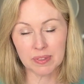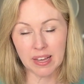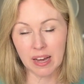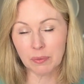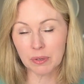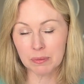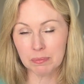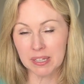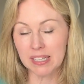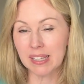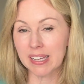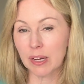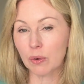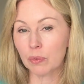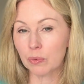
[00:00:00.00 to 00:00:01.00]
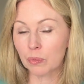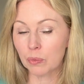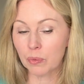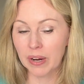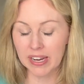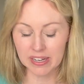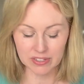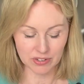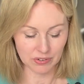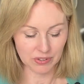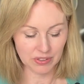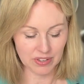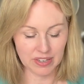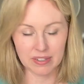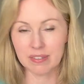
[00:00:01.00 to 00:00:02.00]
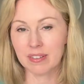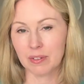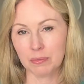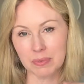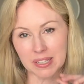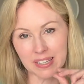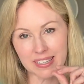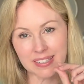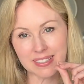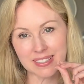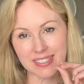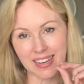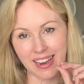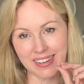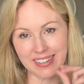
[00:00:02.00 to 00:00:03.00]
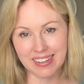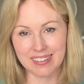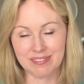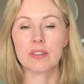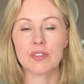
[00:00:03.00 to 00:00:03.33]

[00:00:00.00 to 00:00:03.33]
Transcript: that would be like razor thin. It would be like tiny.